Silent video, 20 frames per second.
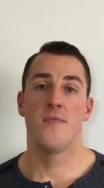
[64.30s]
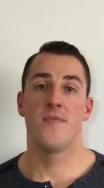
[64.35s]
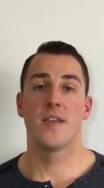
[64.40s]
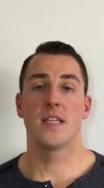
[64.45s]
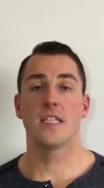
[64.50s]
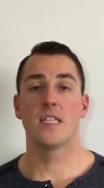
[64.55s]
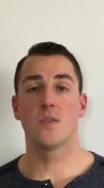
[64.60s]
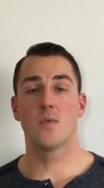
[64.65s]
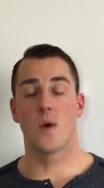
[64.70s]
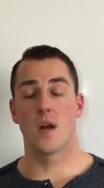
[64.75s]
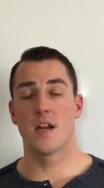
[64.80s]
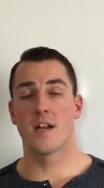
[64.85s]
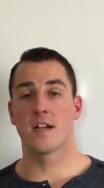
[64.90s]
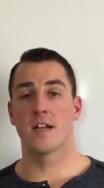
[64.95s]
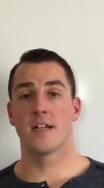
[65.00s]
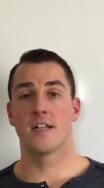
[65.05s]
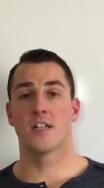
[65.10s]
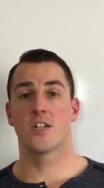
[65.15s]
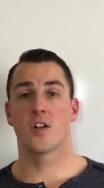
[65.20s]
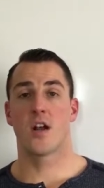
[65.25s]
and this is where you're
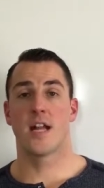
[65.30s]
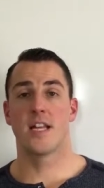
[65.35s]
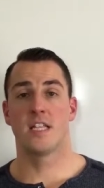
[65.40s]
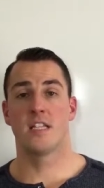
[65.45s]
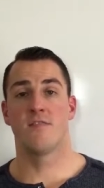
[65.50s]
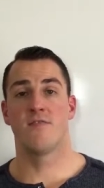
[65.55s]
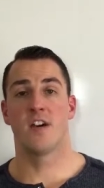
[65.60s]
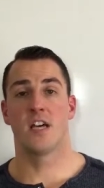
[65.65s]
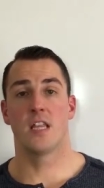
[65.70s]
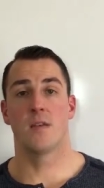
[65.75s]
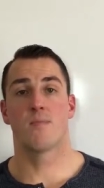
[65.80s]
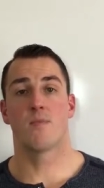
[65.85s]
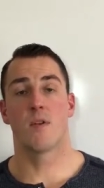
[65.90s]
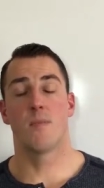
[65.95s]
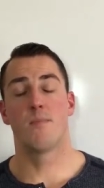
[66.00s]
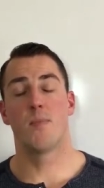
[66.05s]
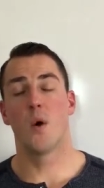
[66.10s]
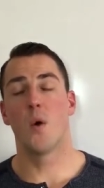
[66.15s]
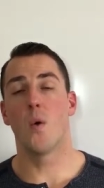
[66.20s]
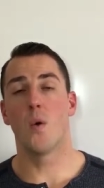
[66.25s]
going to try to develop
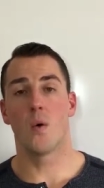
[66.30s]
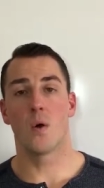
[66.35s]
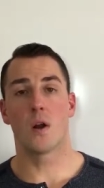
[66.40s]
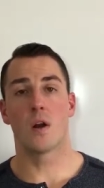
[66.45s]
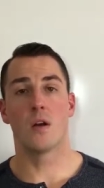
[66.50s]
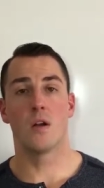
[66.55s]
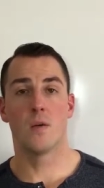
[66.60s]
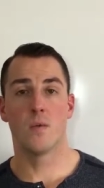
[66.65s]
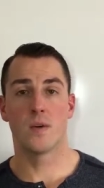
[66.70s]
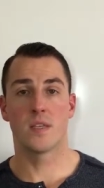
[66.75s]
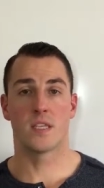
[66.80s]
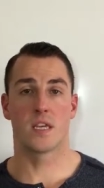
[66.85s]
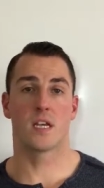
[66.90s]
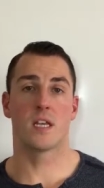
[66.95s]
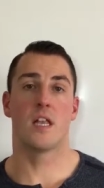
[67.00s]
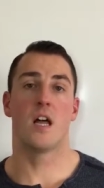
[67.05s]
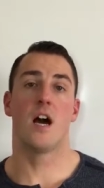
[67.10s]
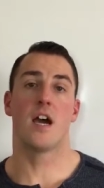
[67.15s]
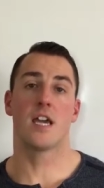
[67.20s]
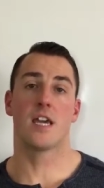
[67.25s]
rapport with the
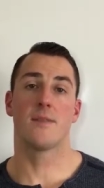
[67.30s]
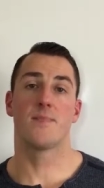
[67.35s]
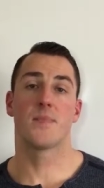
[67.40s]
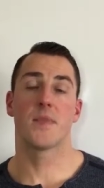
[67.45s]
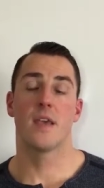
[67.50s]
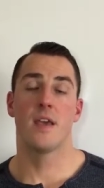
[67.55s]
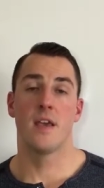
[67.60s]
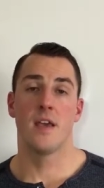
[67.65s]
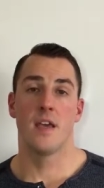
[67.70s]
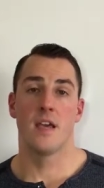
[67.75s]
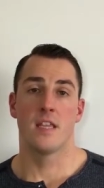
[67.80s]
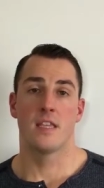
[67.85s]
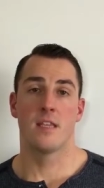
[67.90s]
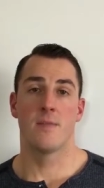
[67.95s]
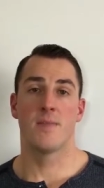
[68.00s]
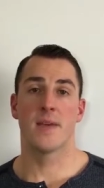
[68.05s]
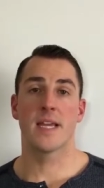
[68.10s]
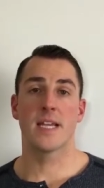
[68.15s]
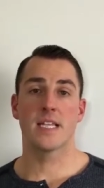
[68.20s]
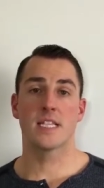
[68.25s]
client.
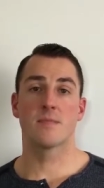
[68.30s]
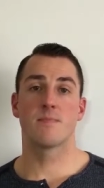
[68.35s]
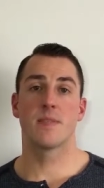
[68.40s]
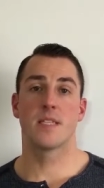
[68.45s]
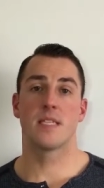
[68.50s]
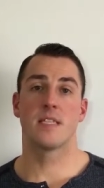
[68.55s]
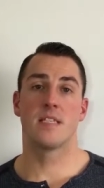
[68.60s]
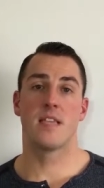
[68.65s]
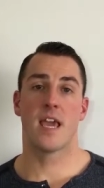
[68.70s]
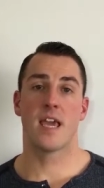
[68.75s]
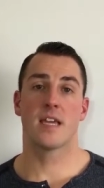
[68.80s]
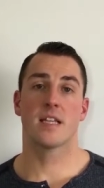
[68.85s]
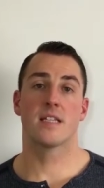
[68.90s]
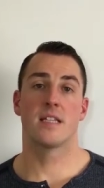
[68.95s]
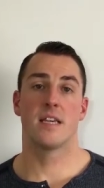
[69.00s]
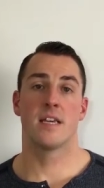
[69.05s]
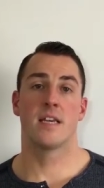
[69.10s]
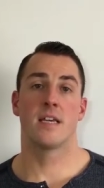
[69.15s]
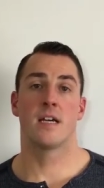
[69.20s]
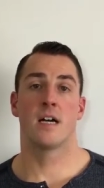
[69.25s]
The biggest
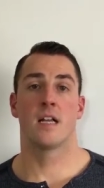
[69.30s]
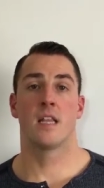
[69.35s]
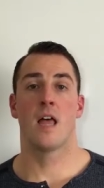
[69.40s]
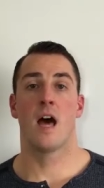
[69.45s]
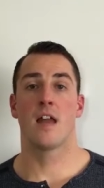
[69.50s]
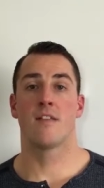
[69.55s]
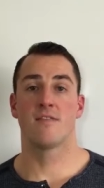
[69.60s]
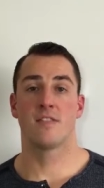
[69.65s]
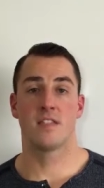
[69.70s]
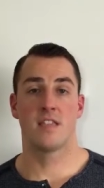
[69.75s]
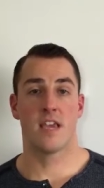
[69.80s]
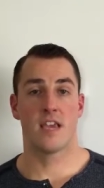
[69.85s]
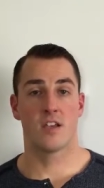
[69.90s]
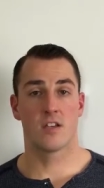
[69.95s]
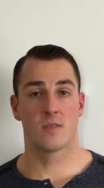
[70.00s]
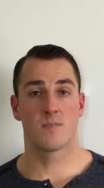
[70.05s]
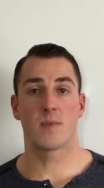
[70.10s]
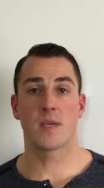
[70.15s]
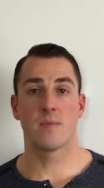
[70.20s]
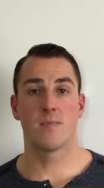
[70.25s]
mistake that a lot of
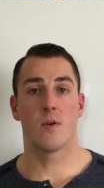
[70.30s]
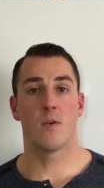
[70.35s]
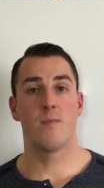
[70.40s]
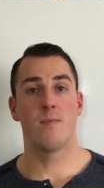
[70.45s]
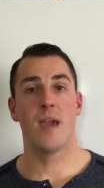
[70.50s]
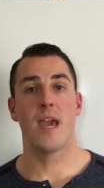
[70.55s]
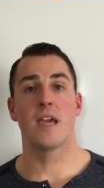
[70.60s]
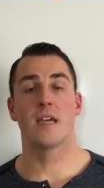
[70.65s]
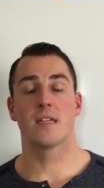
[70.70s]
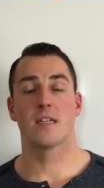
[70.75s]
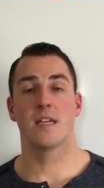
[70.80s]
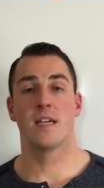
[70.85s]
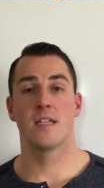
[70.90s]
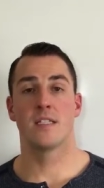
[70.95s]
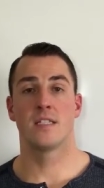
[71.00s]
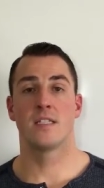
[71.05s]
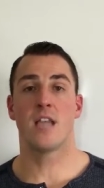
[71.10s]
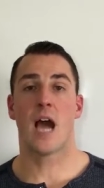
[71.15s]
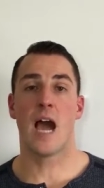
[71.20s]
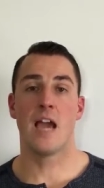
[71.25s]
salespeople make
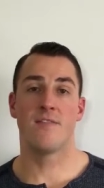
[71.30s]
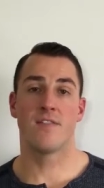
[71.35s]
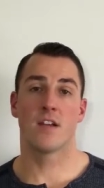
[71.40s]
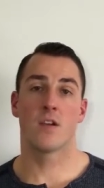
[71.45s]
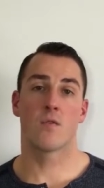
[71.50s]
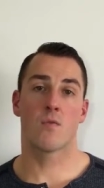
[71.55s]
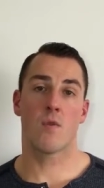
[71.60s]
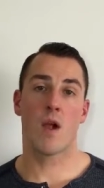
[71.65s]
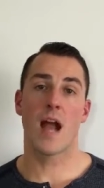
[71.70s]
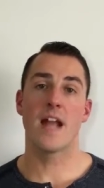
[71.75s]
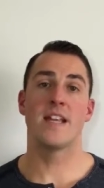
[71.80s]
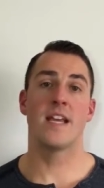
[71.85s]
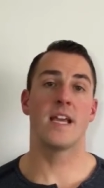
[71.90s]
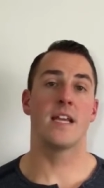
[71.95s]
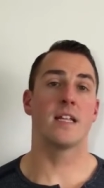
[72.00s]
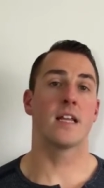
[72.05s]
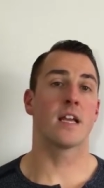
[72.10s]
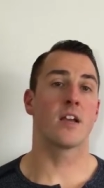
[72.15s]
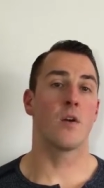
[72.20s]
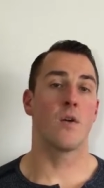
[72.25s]
is diving right
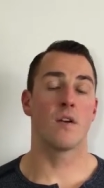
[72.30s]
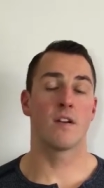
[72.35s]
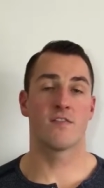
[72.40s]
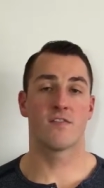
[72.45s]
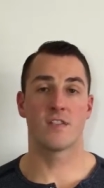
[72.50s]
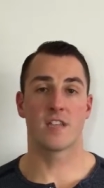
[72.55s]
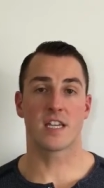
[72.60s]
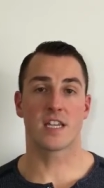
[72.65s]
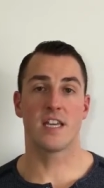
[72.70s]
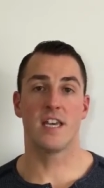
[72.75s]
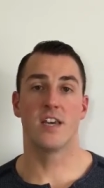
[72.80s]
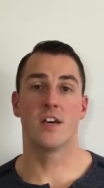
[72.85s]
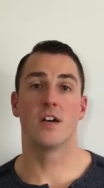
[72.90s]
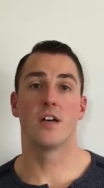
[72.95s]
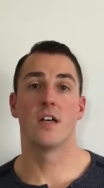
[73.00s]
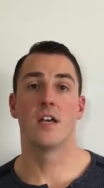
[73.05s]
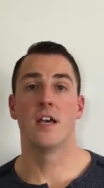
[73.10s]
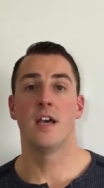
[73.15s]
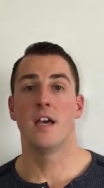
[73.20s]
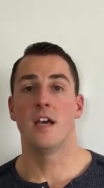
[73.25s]
in and going for the
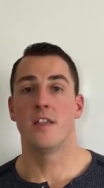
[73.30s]
kill.